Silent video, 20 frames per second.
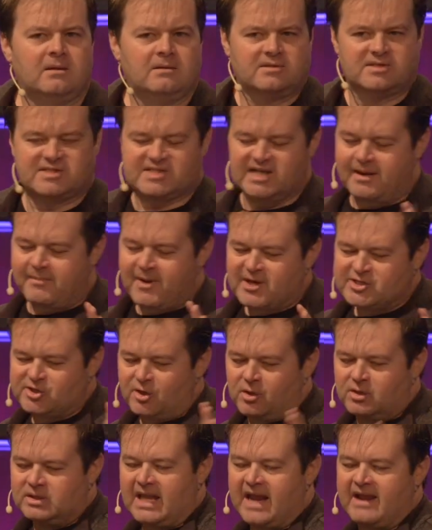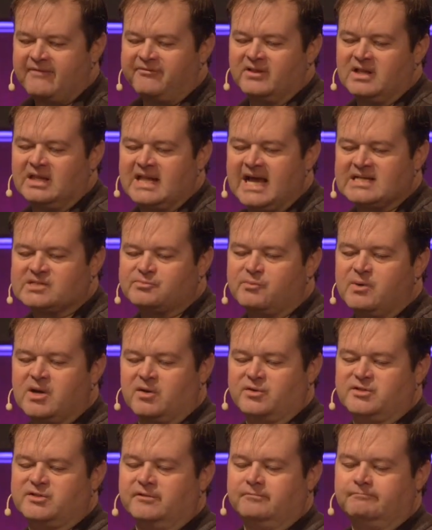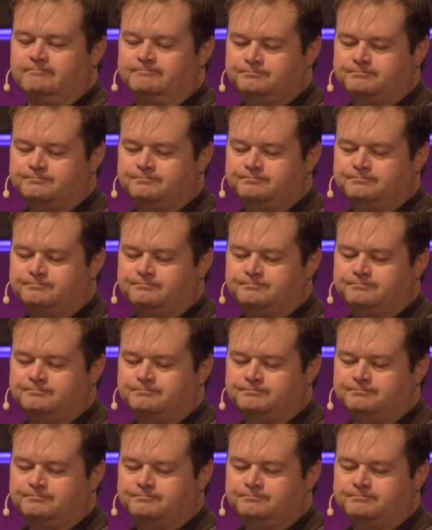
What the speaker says: Just think about your own life in the last week or two.